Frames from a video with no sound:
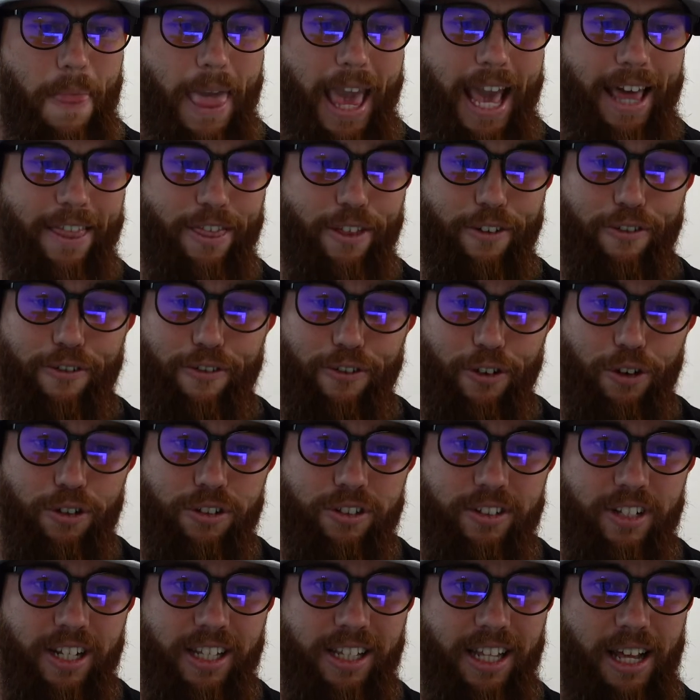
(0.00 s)
And the
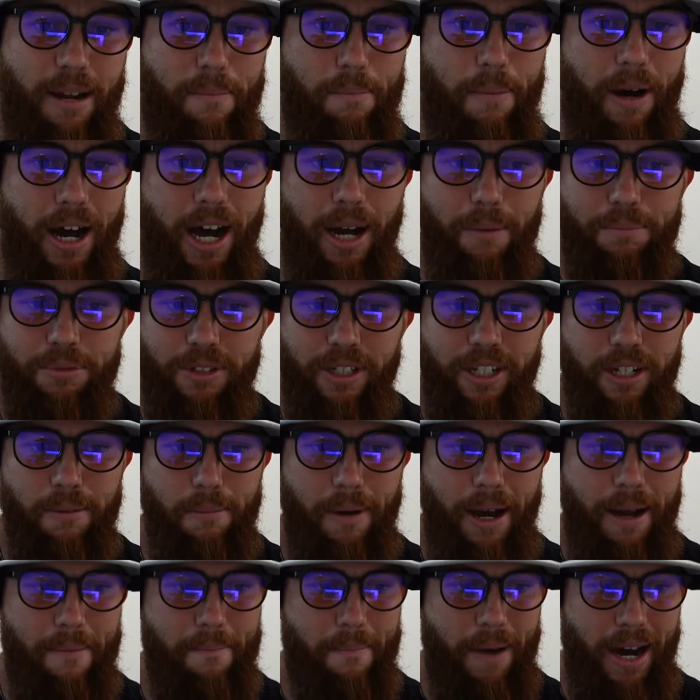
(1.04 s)
first thing that pops into
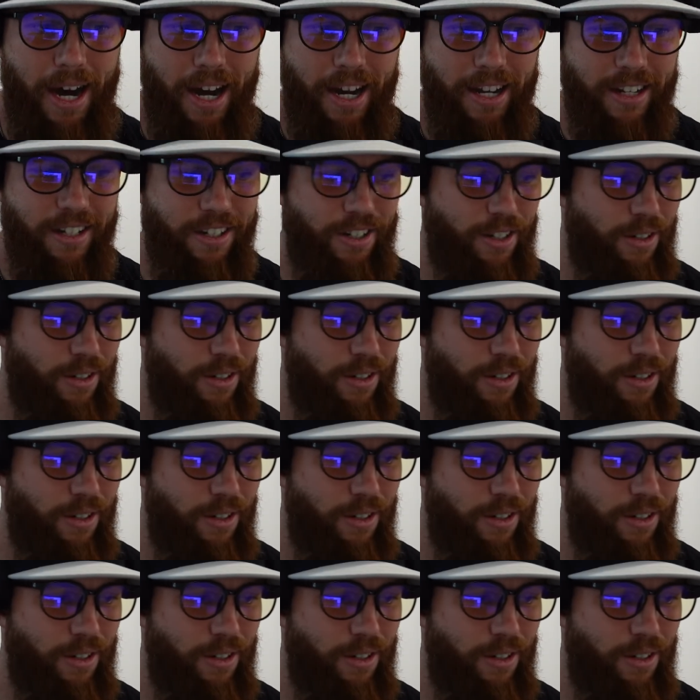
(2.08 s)
my mind,